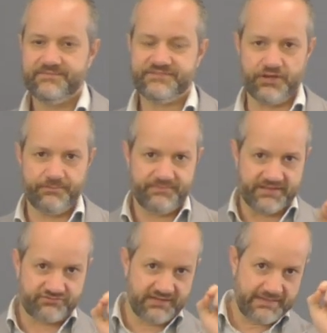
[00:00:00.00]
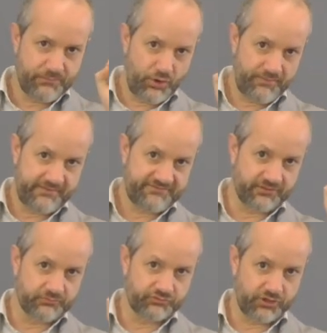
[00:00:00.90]
So it's really moving
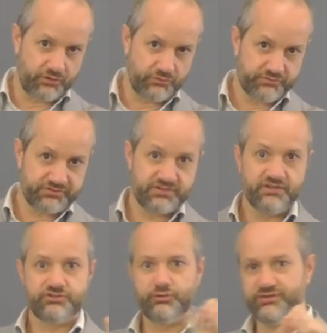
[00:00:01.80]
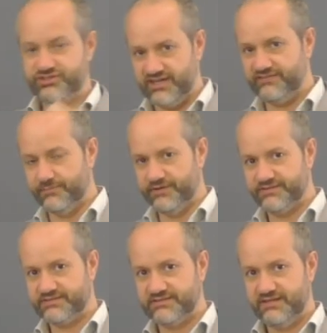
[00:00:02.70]
from roles to
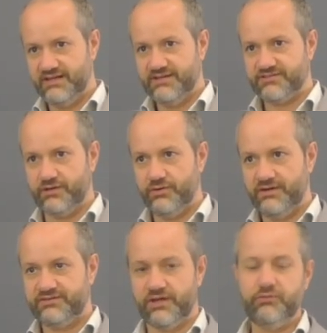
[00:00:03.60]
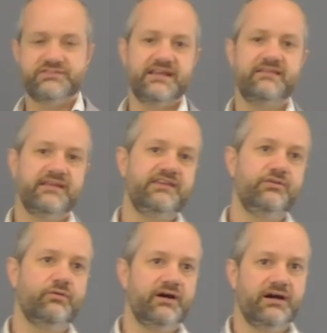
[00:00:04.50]
achievements. So don't say that
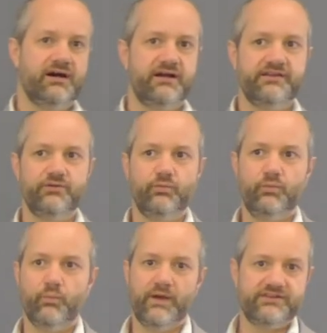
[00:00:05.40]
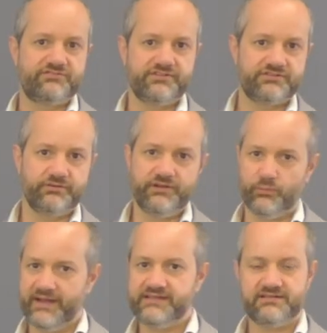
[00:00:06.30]
you waitressed or you
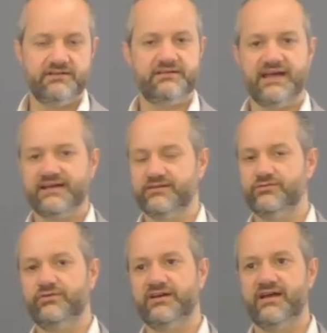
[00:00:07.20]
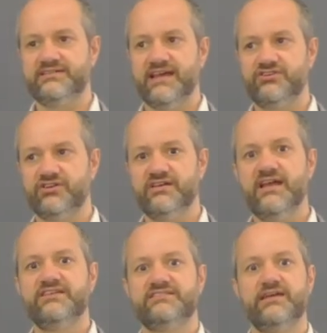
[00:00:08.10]
waited at an organization.
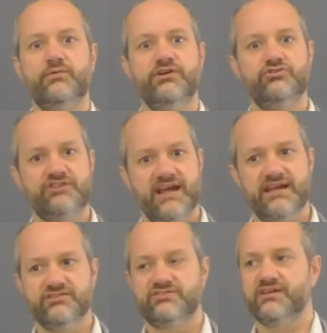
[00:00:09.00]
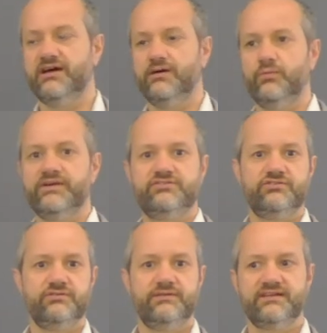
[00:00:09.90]
Say what you changed. What did
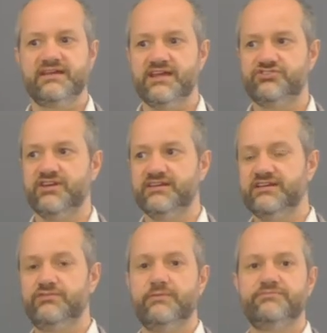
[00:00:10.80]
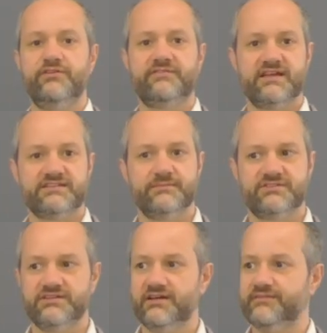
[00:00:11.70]
you do in the kitchen? Did you improve customer
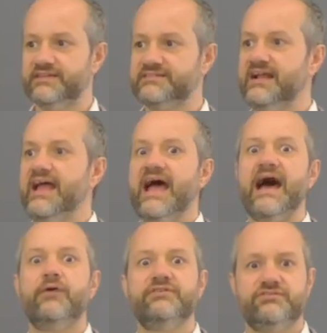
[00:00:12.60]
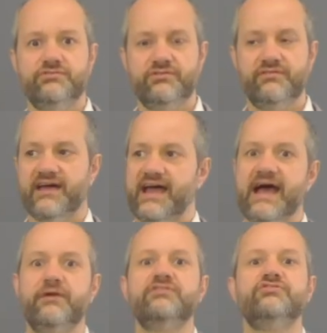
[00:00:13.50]
service? How did you do that?
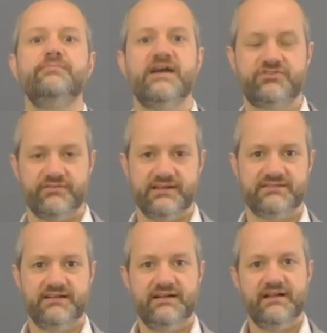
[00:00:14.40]
How did you measure it?